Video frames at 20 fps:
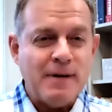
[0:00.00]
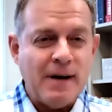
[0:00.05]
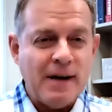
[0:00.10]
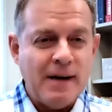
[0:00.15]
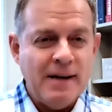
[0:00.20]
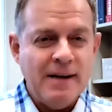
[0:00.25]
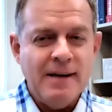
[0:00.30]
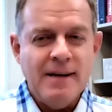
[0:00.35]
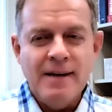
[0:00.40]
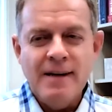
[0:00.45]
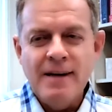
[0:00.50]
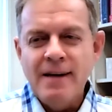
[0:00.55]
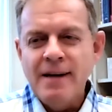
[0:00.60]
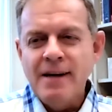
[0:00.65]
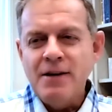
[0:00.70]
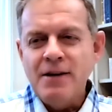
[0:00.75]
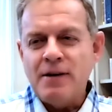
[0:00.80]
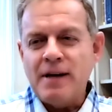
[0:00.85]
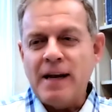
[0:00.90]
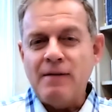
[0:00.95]
right?
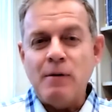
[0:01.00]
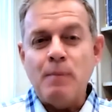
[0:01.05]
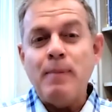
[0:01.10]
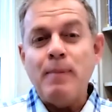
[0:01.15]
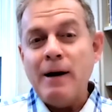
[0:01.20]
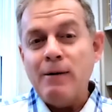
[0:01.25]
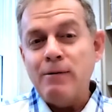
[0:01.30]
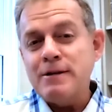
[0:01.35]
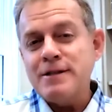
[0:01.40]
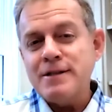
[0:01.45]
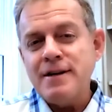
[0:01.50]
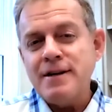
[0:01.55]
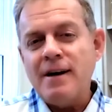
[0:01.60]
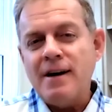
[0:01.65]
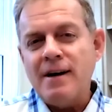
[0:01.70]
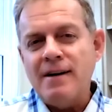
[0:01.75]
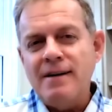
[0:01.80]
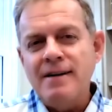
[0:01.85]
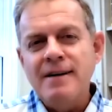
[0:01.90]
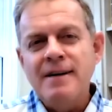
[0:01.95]
You can have a power
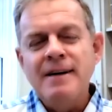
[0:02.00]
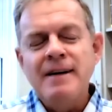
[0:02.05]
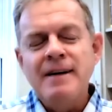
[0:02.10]
saw.